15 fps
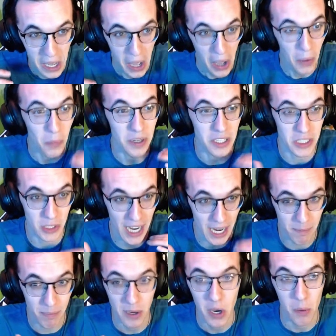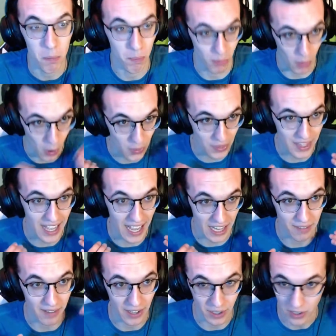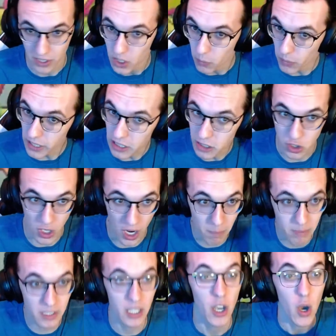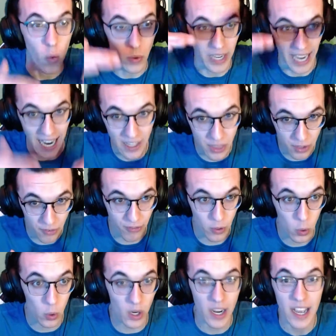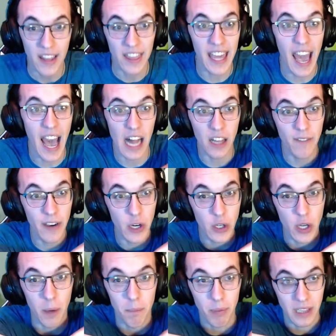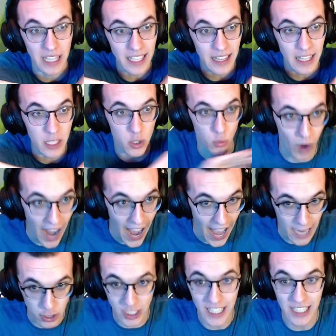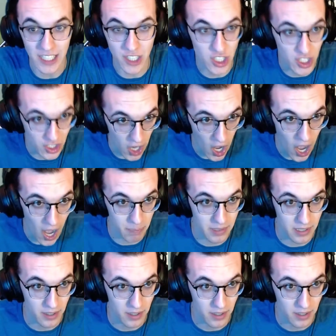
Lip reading: We straight up broke the elevator. We jumped, we hit the floor, the elevator completely crashed. It stopped.